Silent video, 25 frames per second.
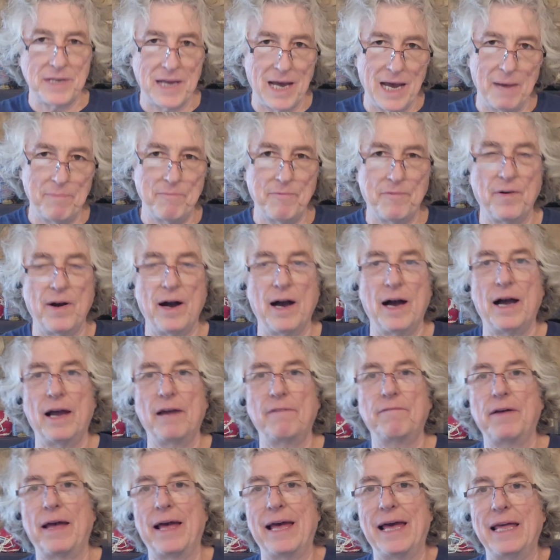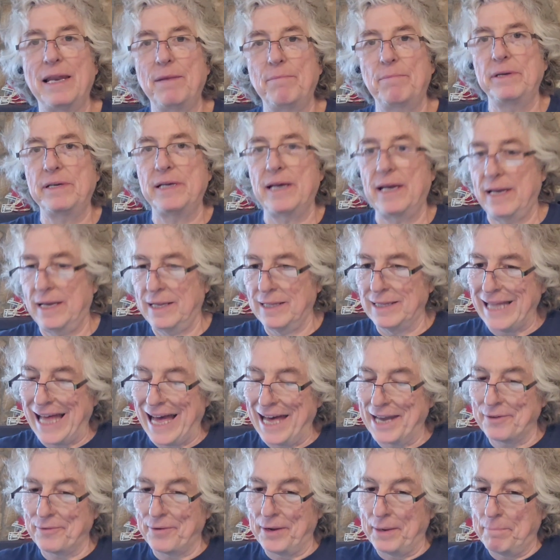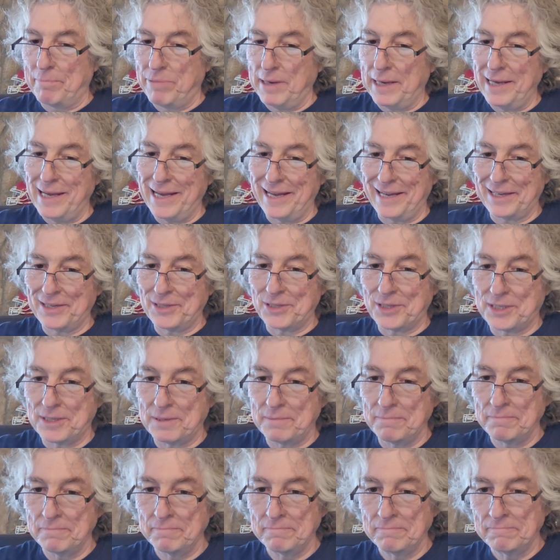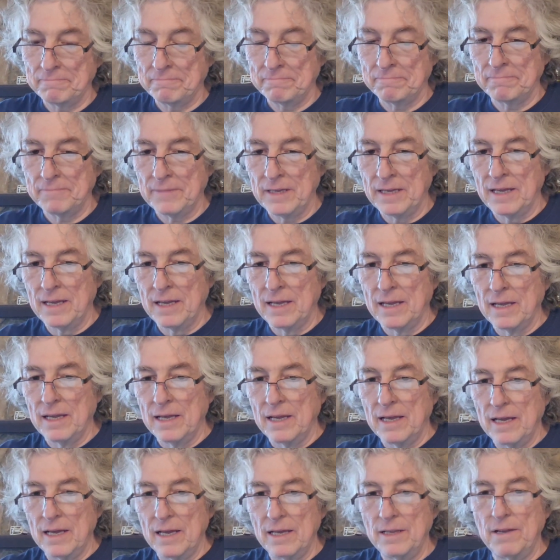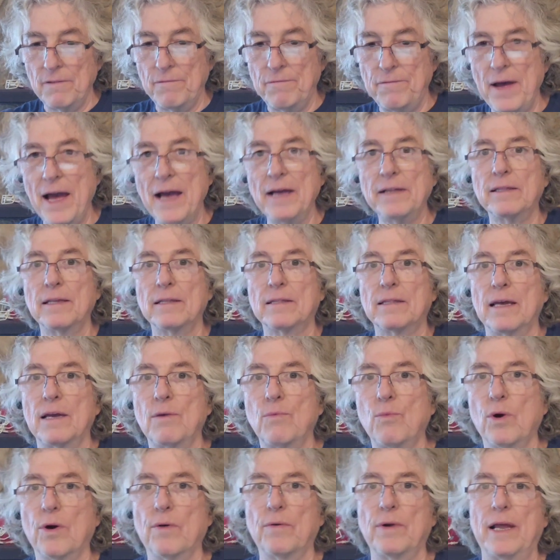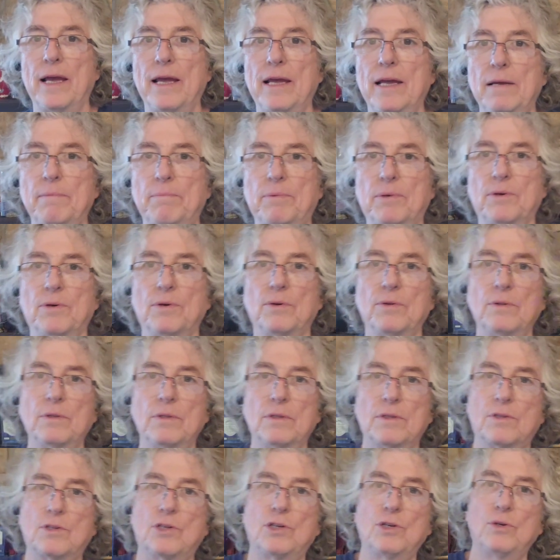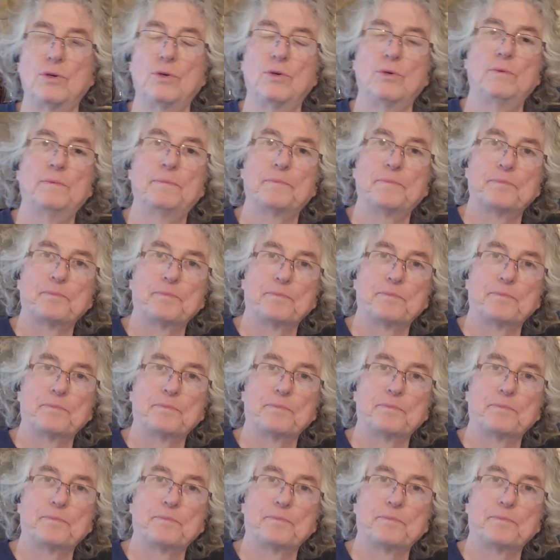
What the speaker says: top 5 NBA lottery picks. And the fact that they weren't able to